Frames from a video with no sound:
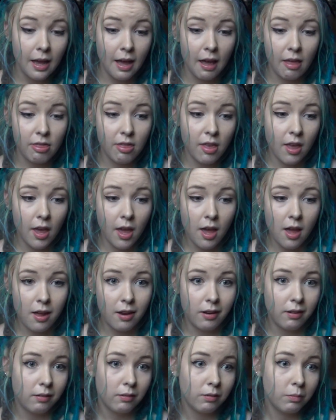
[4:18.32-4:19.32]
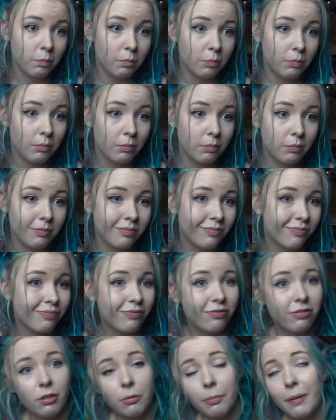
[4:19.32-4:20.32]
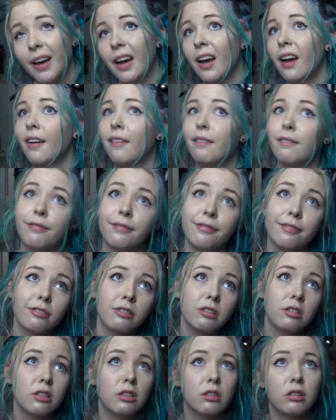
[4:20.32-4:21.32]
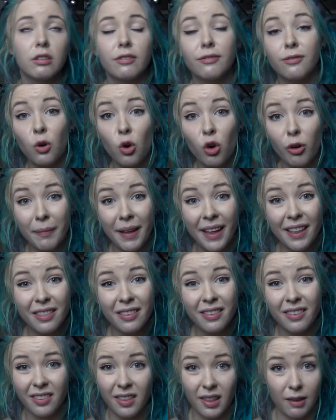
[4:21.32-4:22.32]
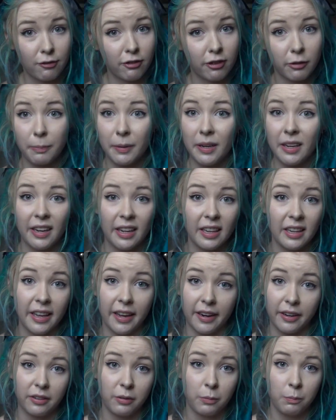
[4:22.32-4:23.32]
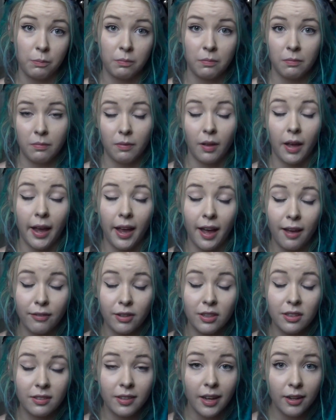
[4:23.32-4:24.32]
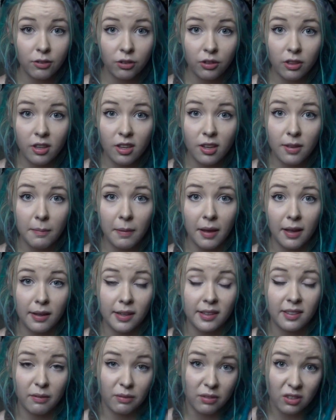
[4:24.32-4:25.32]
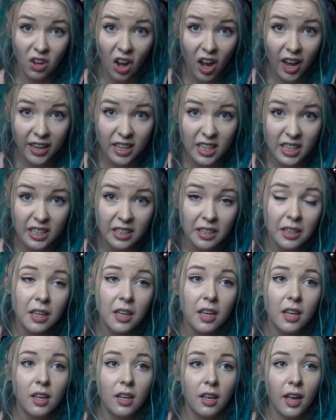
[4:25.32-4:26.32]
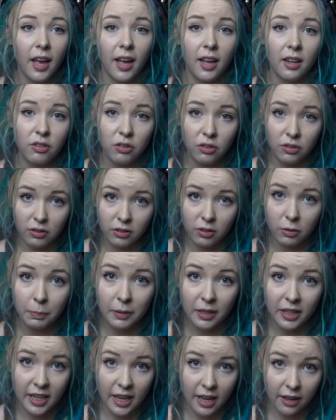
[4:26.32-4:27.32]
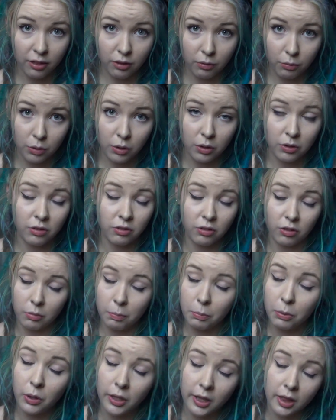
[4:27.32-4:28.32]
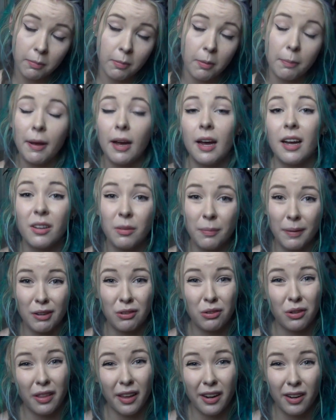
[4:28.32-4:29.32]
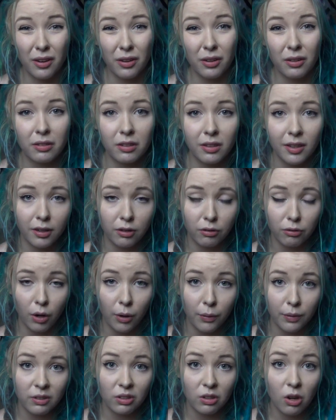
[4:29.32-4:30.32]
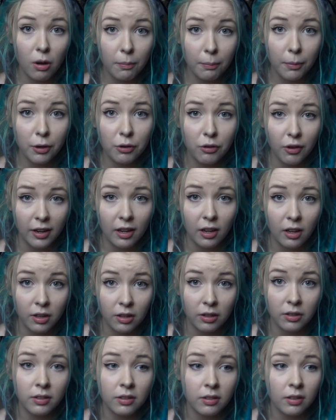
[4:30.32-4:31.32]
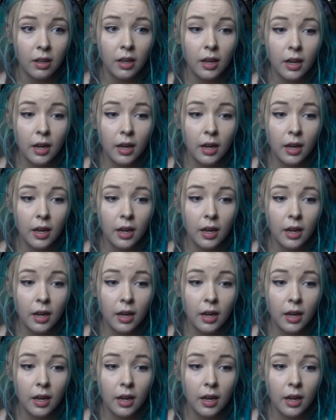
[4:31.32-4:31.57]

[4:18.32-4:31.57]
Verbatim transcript: And then for about four months, they've just been neglect. I haven't touched them except for dyeing and just splitting out the roots, just pulling them apart to make sure they don't get, grow into combo dreadlocks